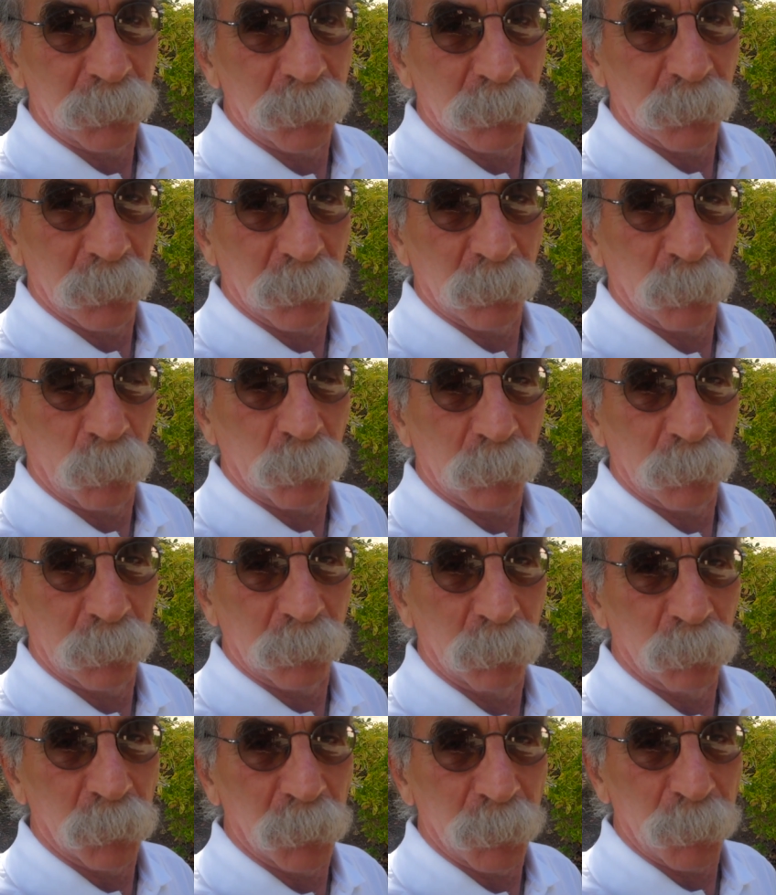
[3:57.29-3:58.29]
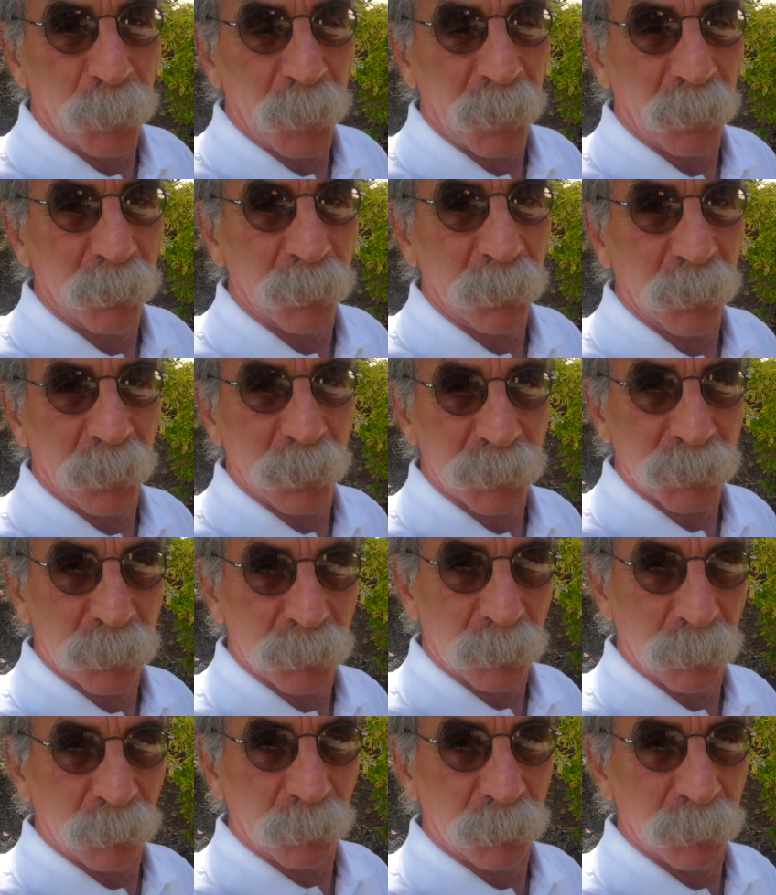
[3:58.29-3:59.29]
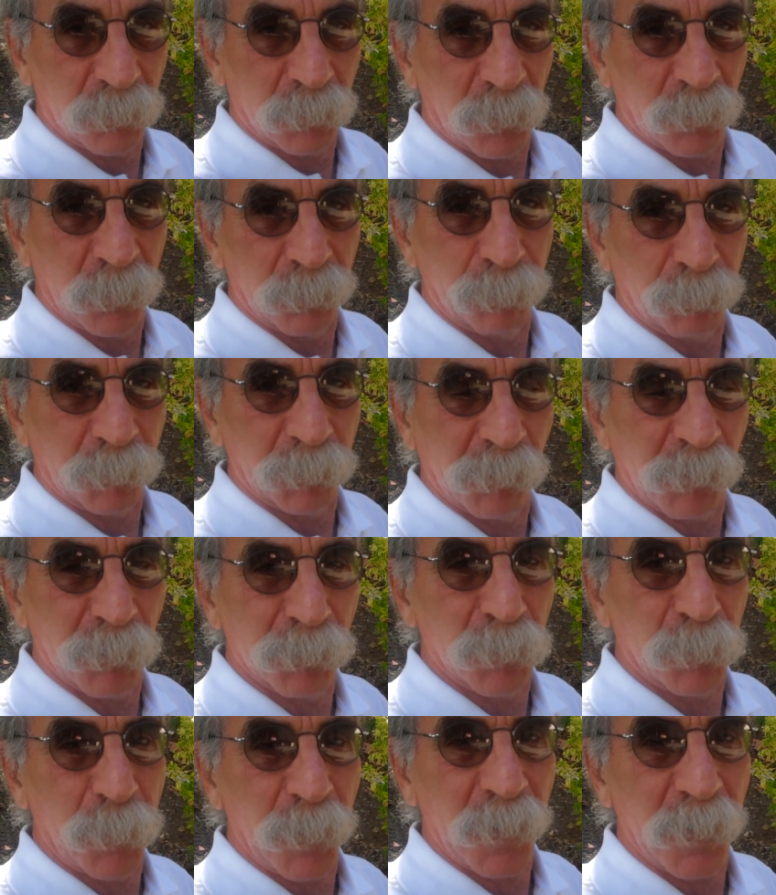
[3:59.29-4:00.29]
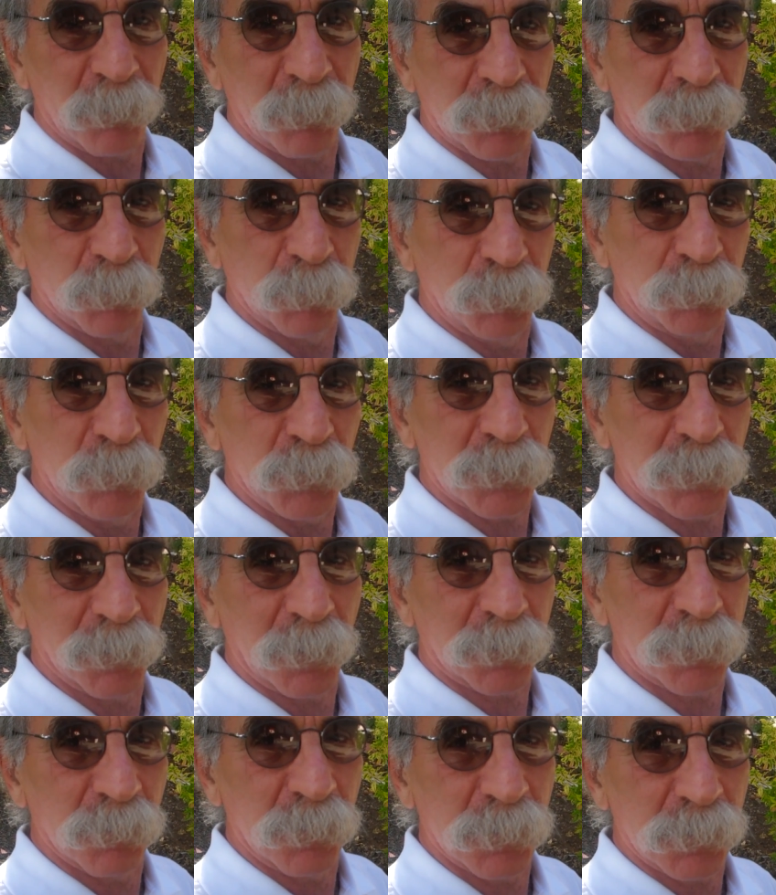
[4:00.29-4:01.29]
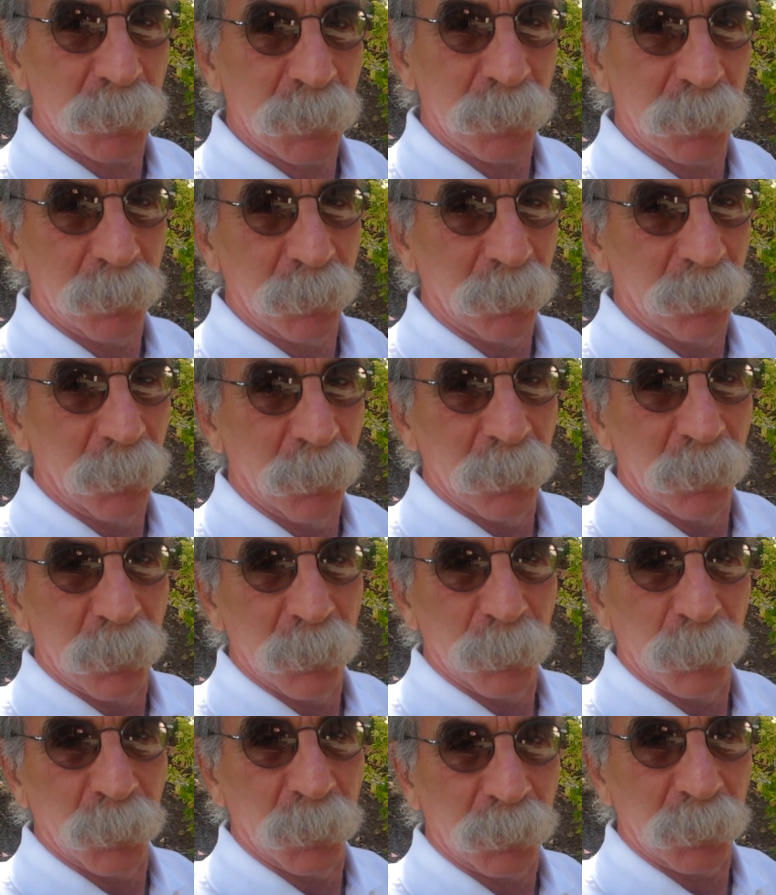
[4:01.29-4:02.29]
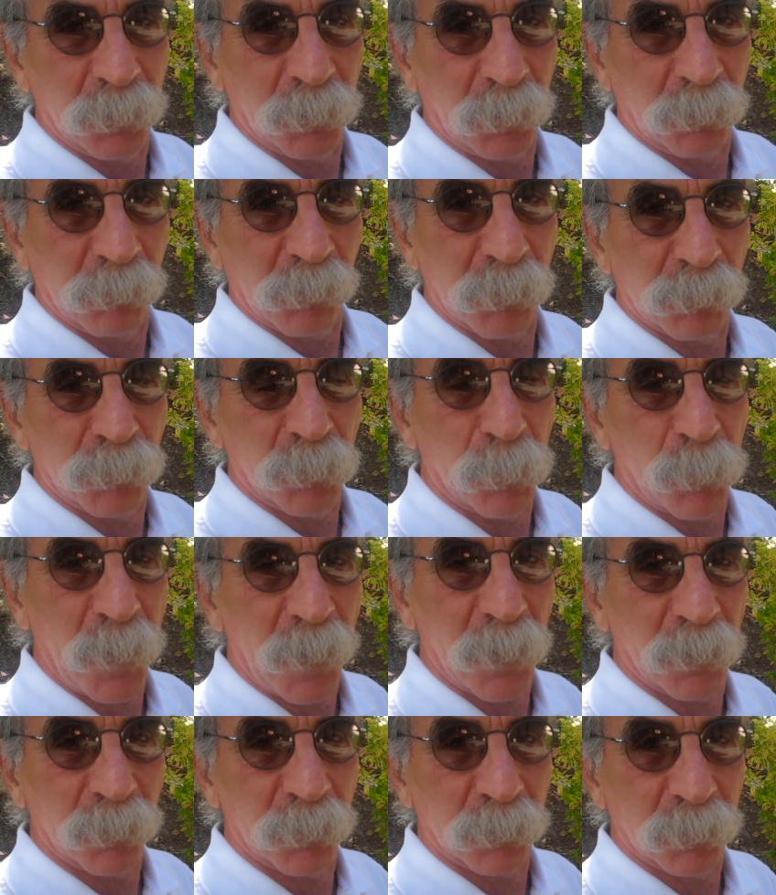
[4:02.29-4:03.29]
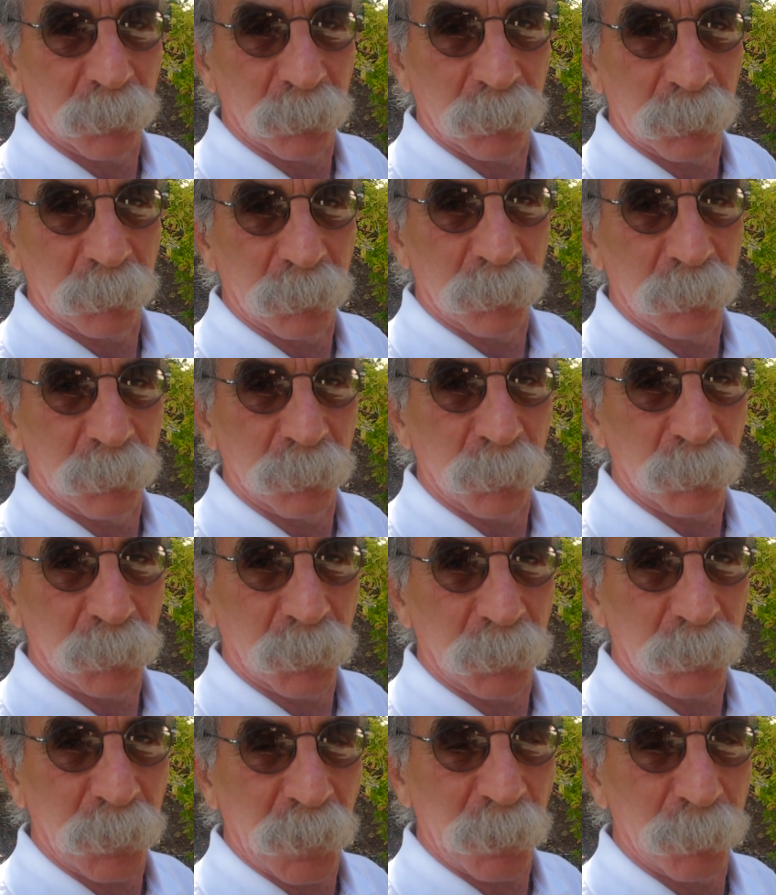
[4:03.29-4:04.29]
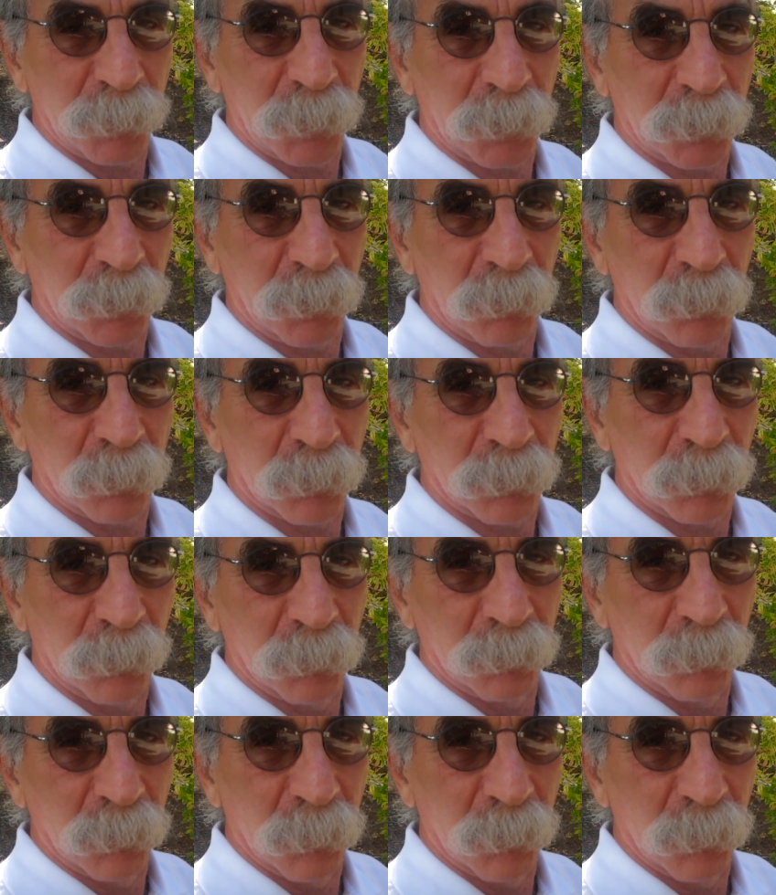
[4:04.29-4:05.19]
Yeah, nuclear power has incredible power to produce electricity, but incredible power to contaminate the earth